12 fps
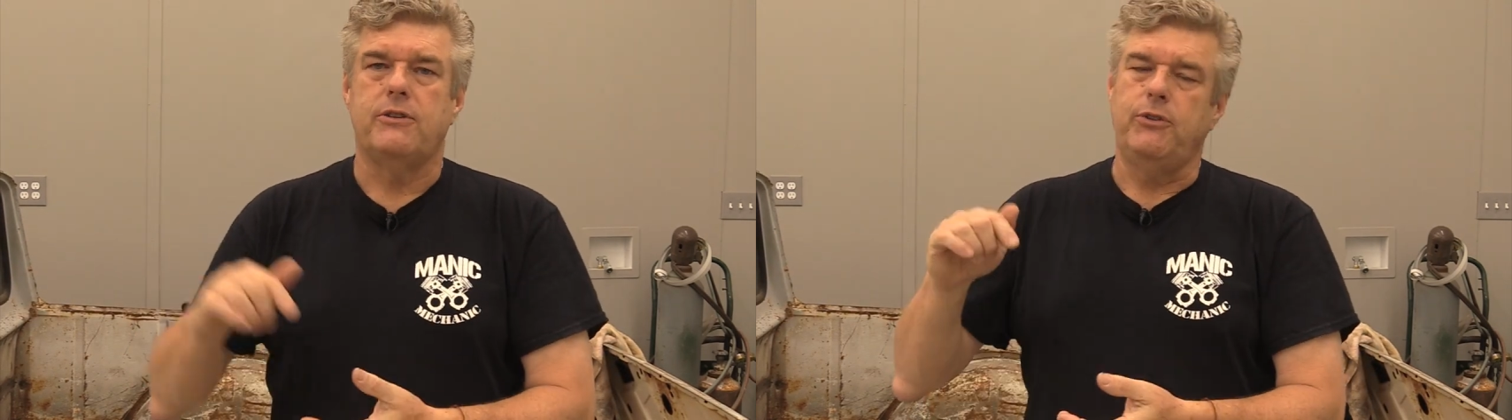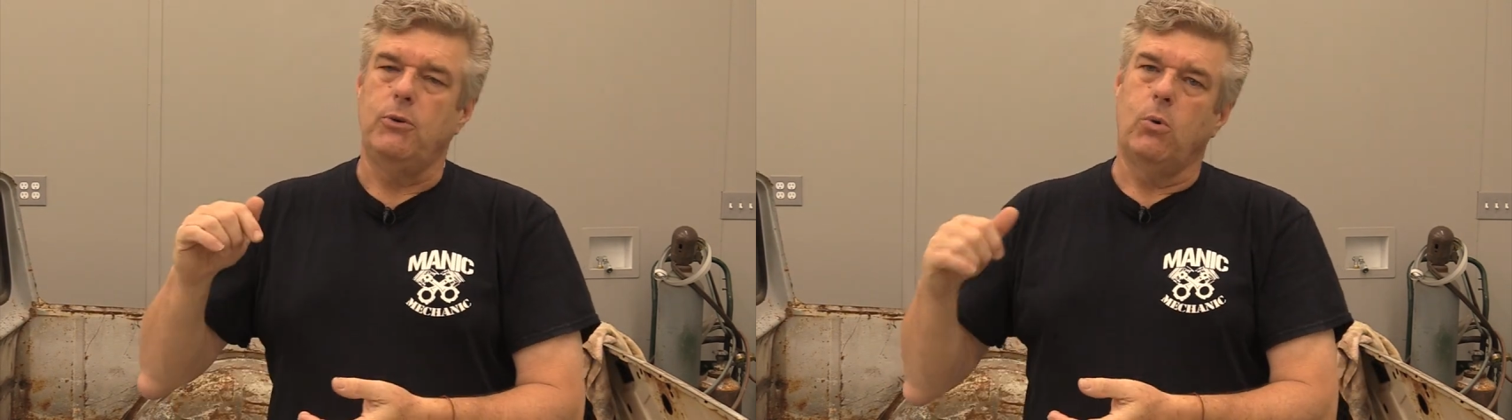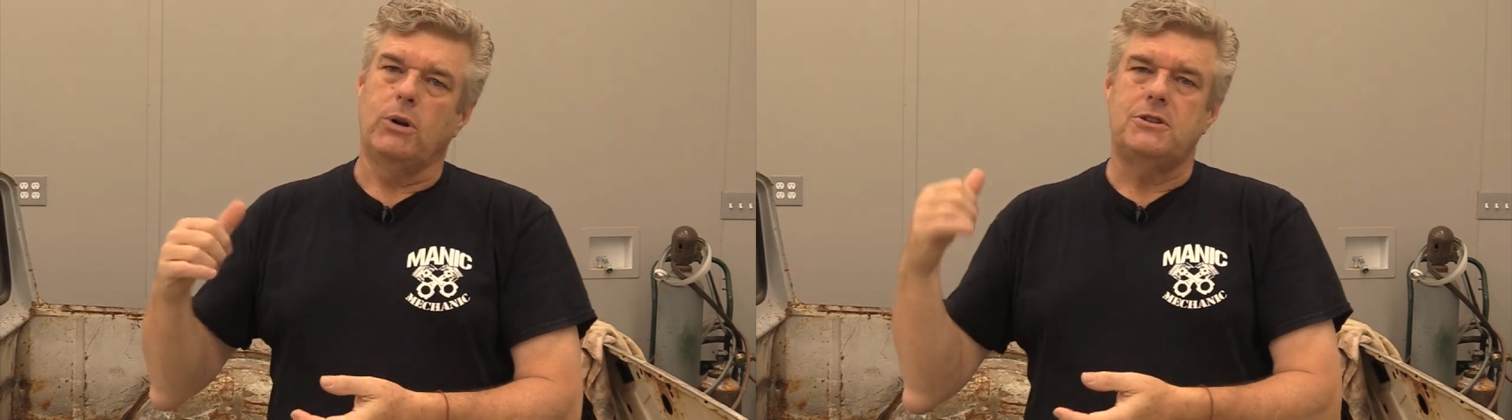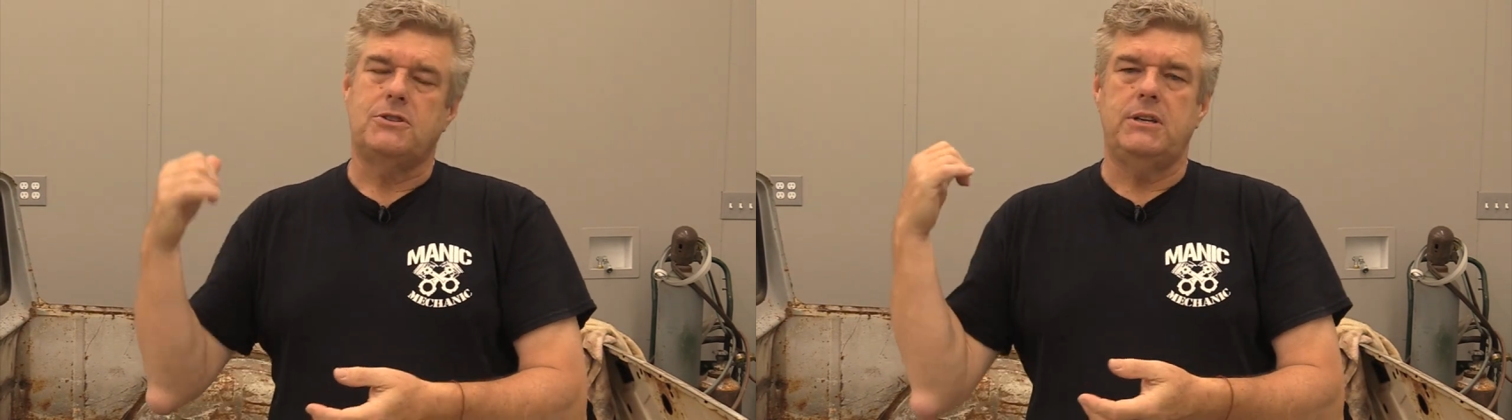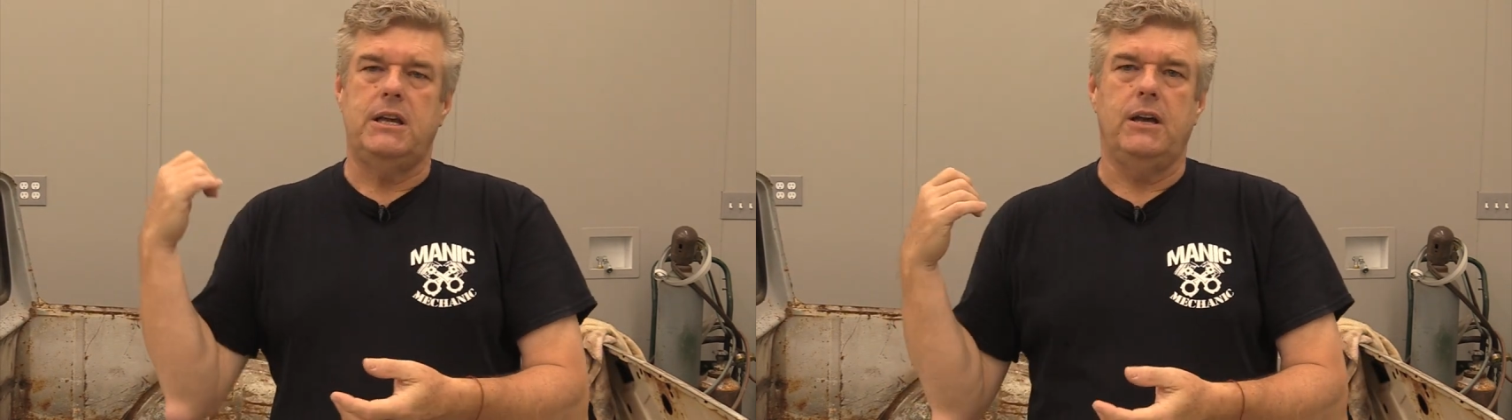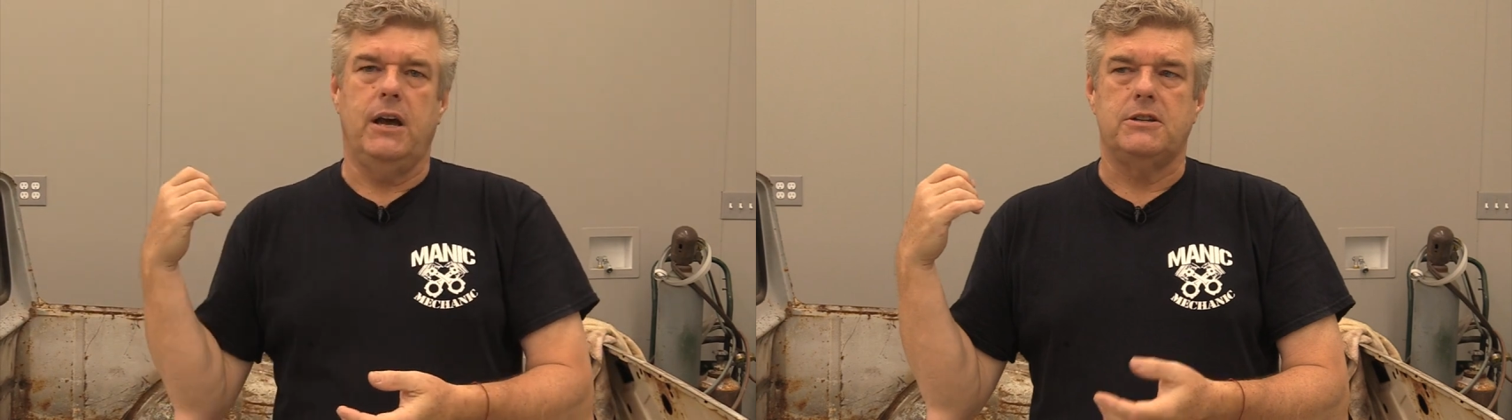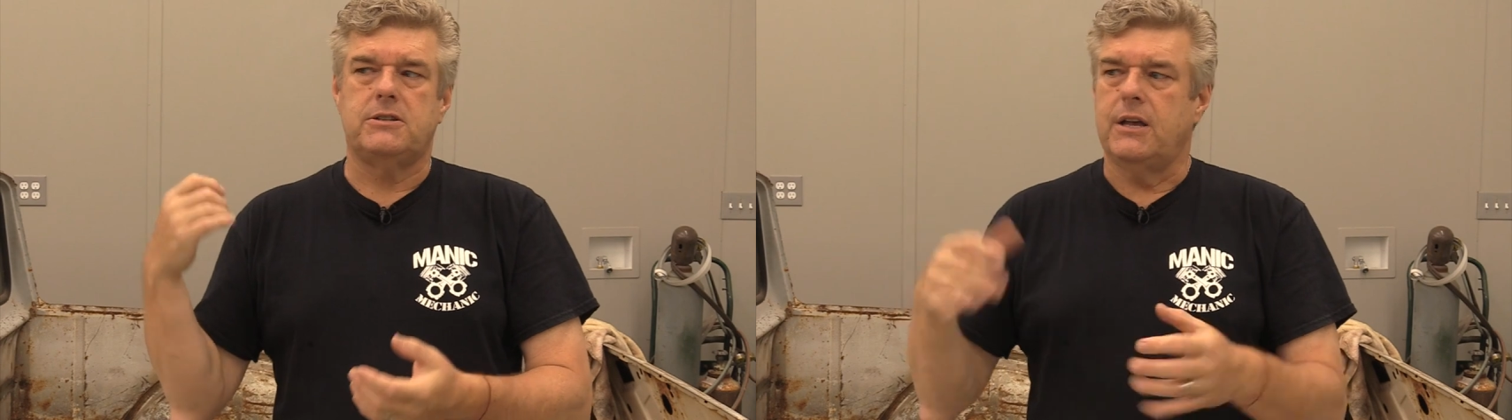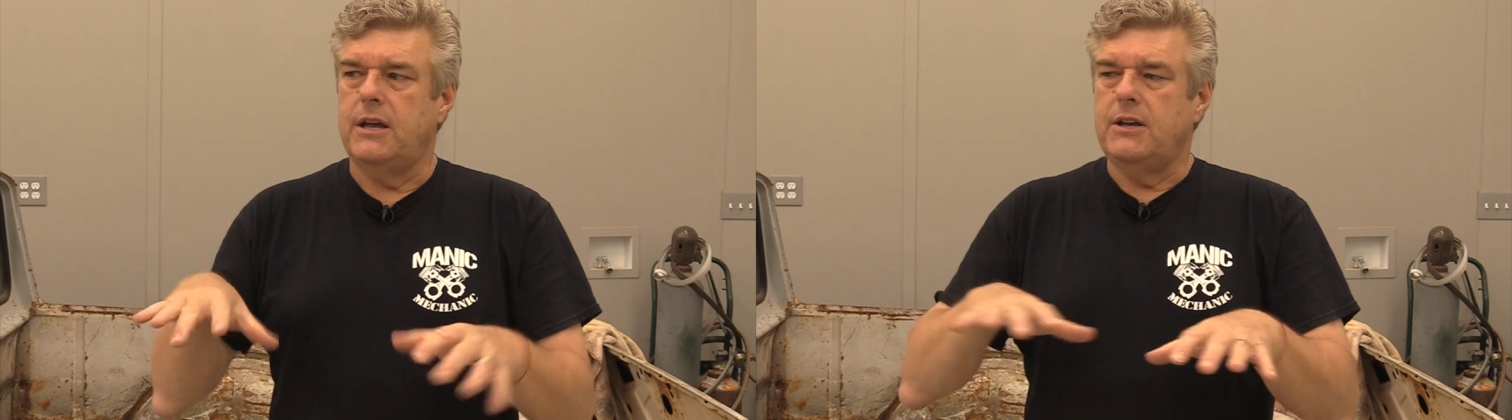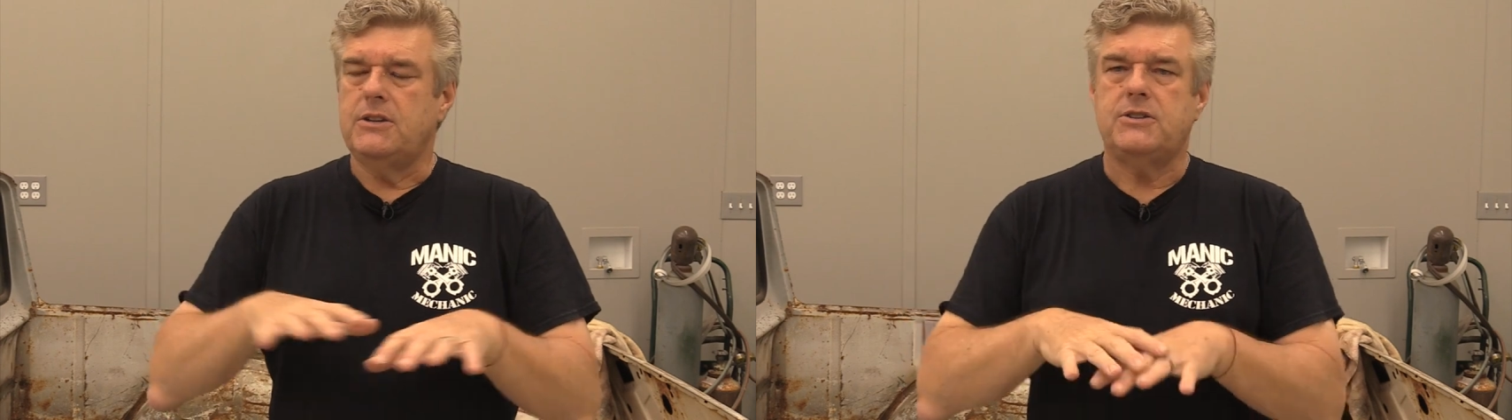if you want to see us
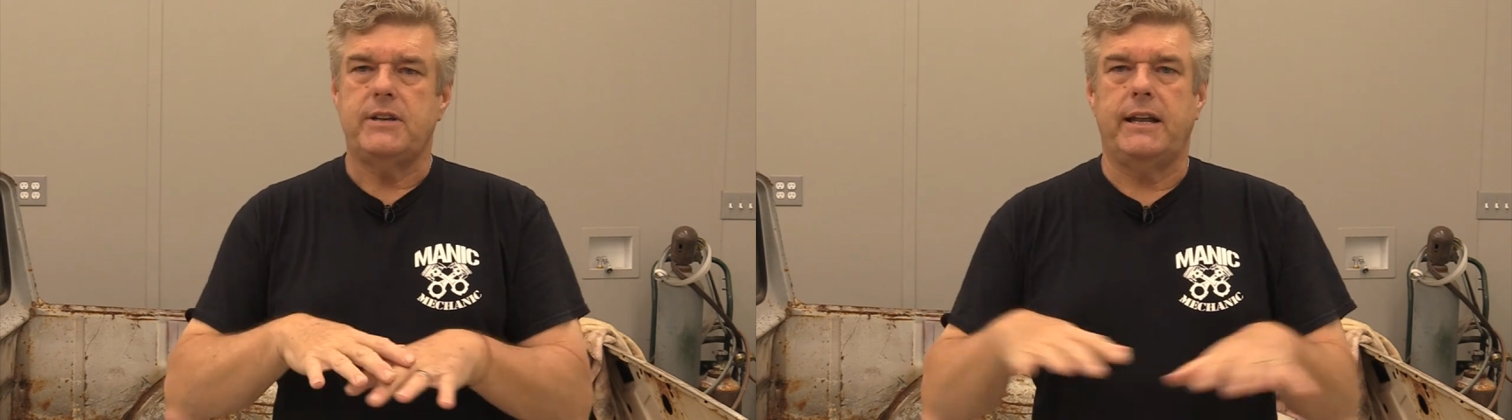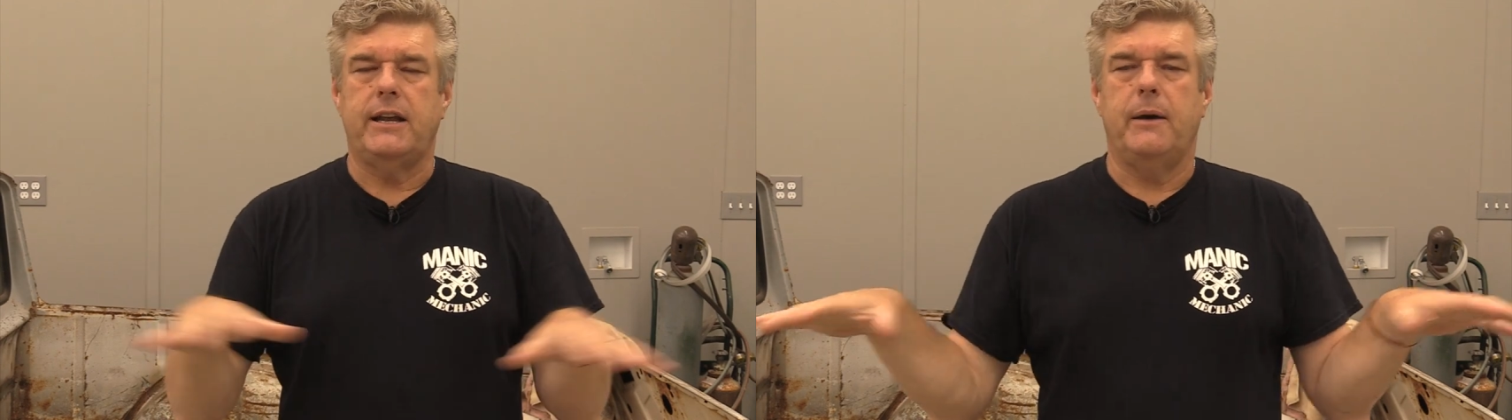set